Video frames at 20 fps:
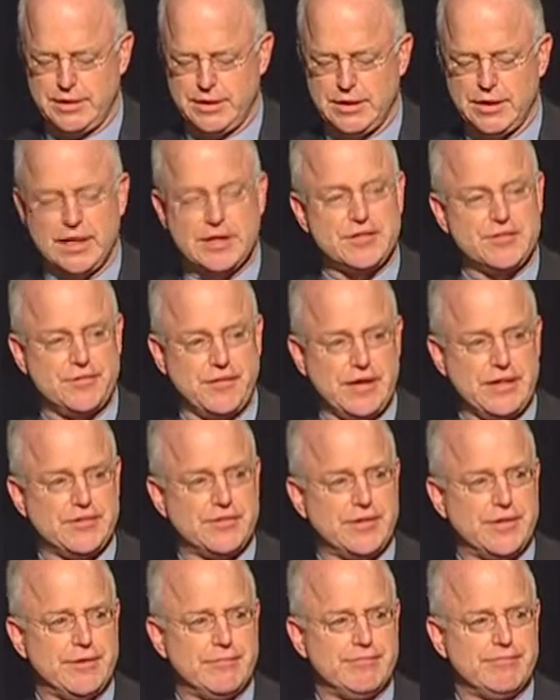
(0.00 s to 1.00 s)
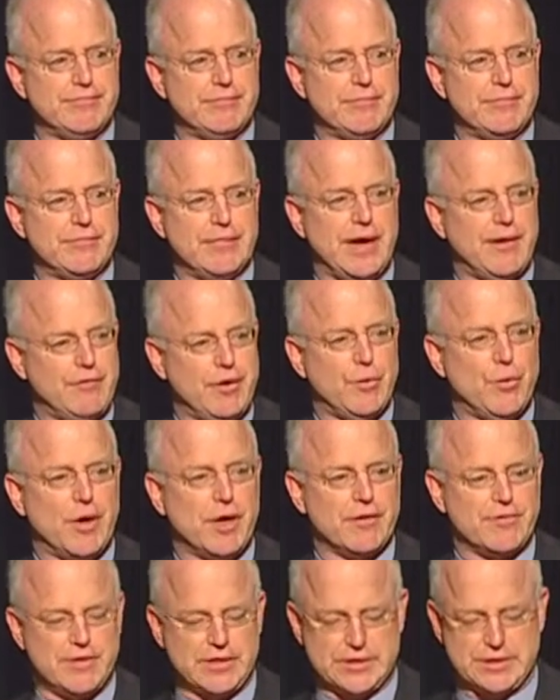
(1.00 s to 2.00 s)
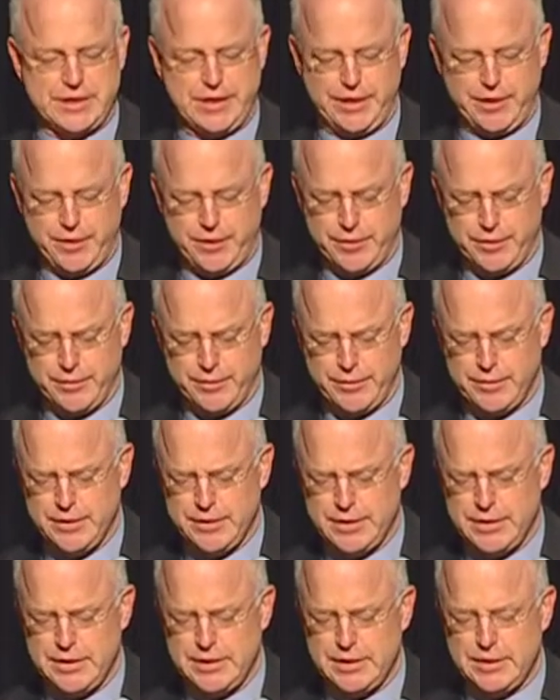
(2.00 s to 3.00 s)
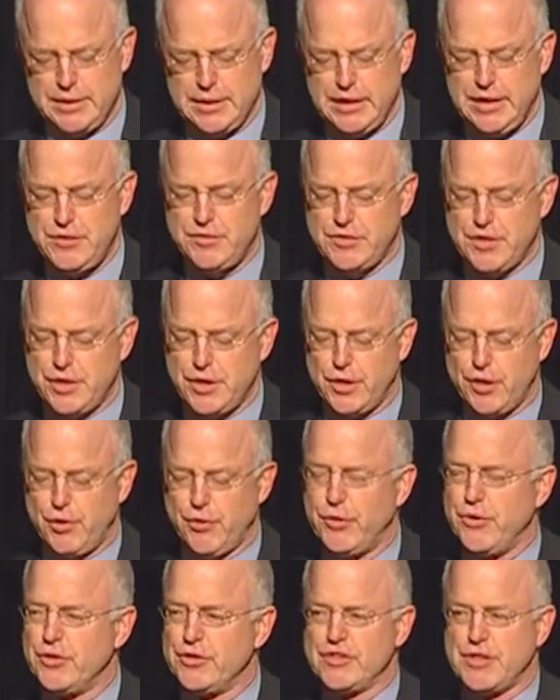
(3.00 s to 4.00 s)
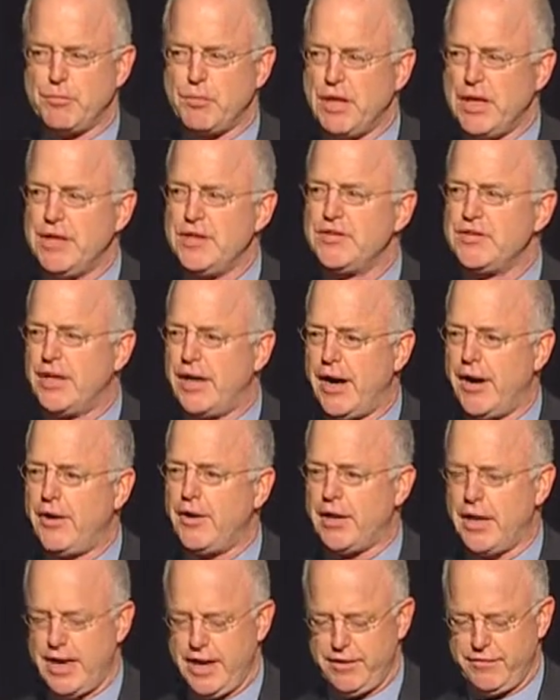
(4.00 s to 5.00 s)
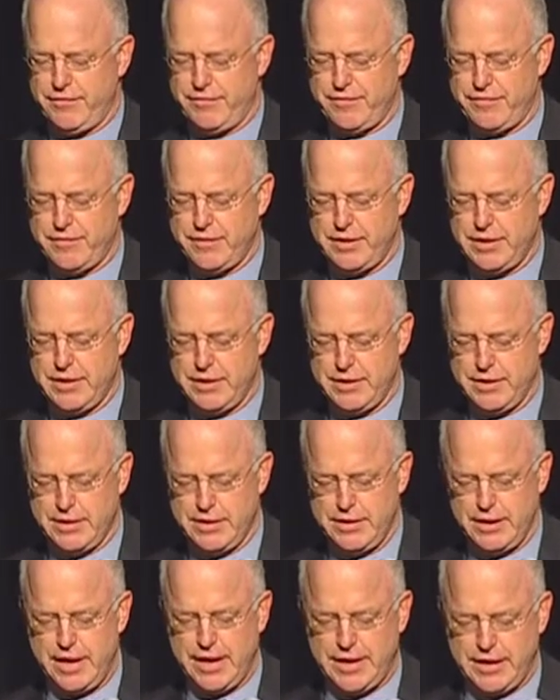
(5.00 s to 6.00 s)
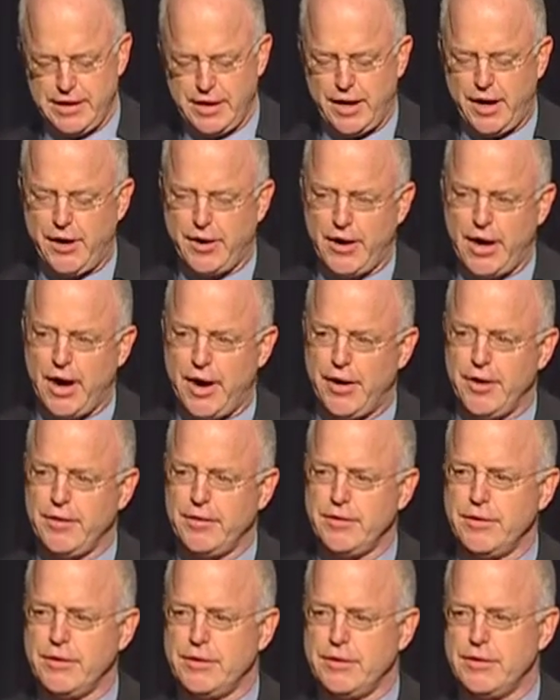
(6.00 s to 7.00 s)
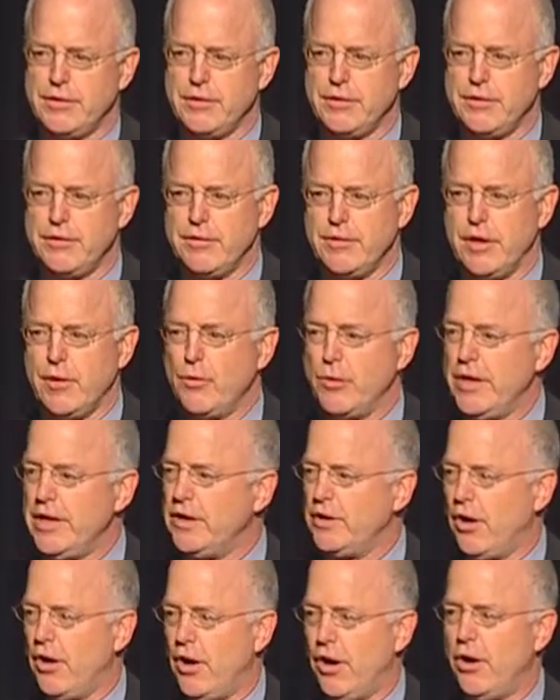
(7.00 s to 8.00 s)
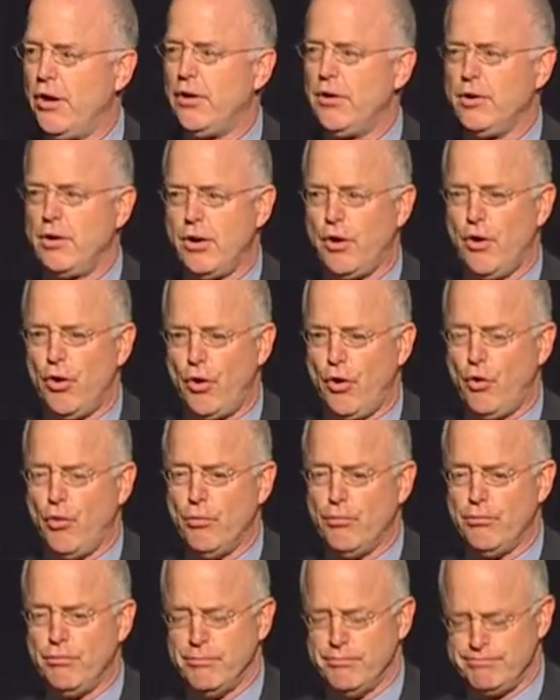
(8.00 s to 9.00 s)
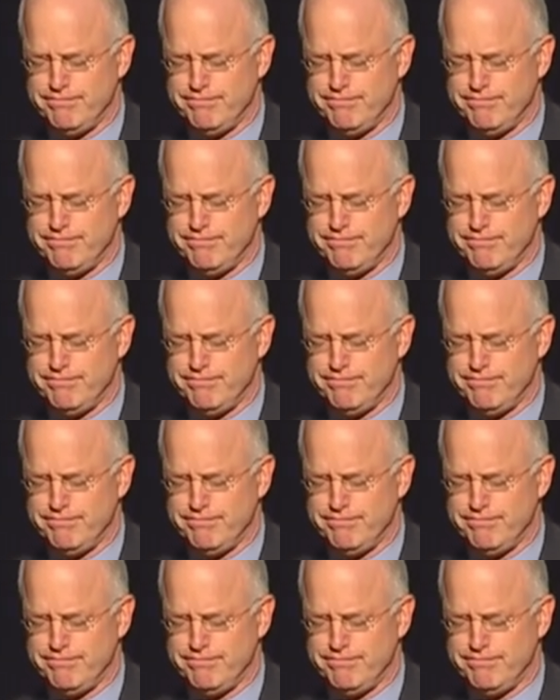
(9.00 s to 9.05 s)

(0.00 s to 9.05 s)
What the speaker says: let's face it, every one of us here, needs to know there is a place in our life and in our heart that we call home.